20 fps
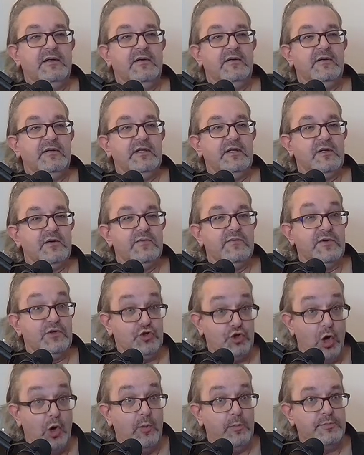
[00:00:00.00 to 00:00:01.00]
you know, for
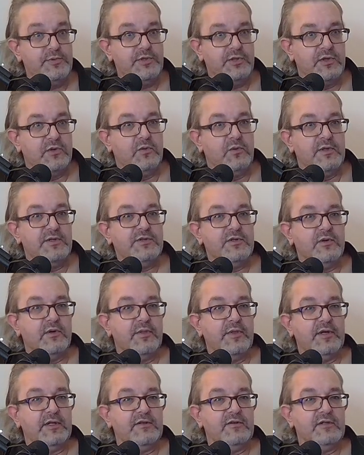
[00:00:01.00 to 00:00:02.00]
jobs and all this sort of
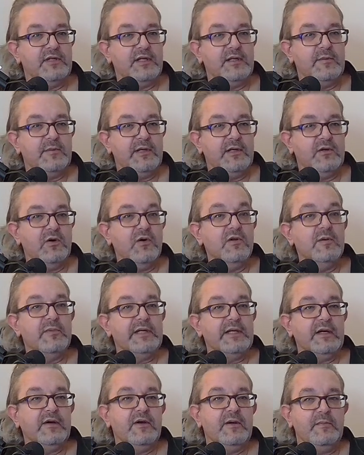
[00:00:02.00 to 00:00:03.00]
thing to keep the economy
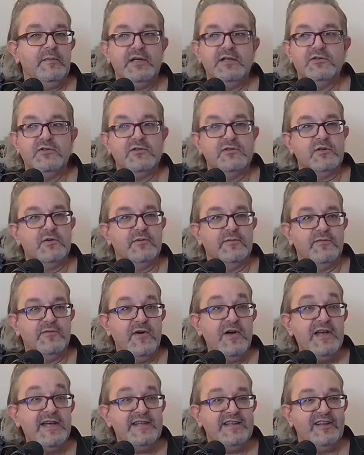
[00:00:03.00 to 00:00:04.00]
going. But he's just gone and
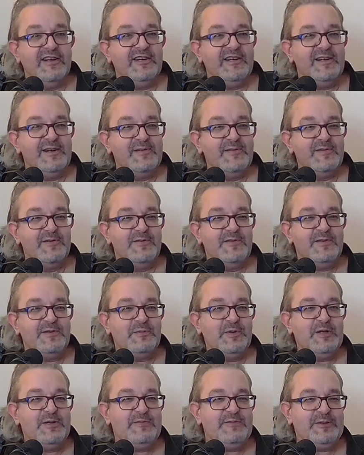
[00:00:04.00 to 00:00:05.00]
fired like half of his
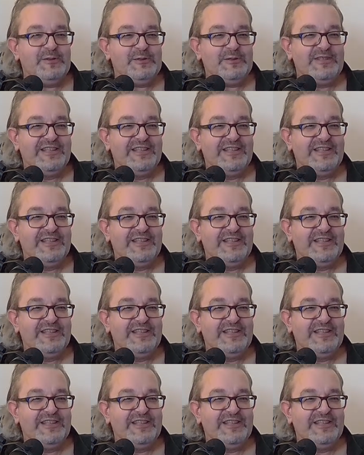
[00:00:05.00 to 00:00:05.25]
workforce.